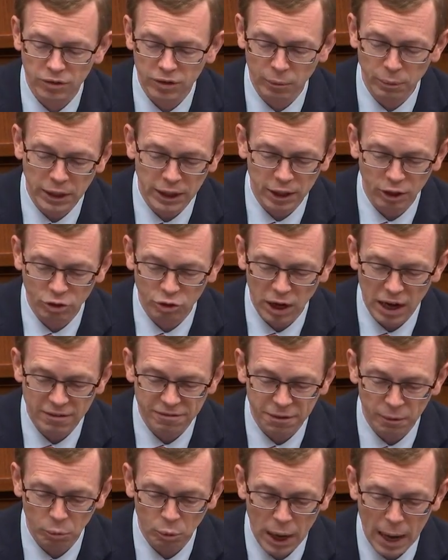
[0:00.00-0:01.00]
Somebody can
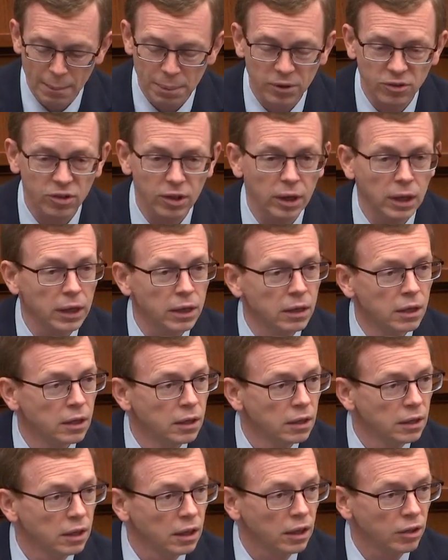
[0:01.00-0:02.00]
drive from Rapid City,
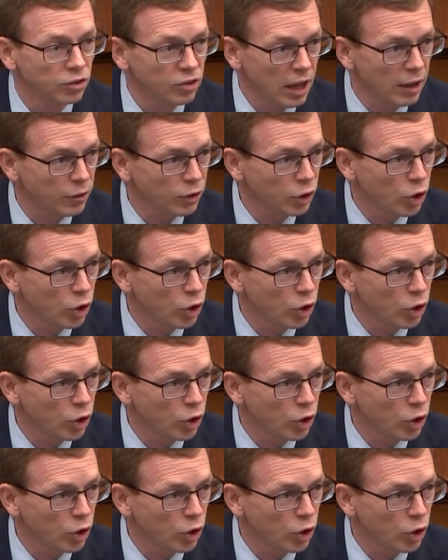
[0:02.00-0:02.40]
South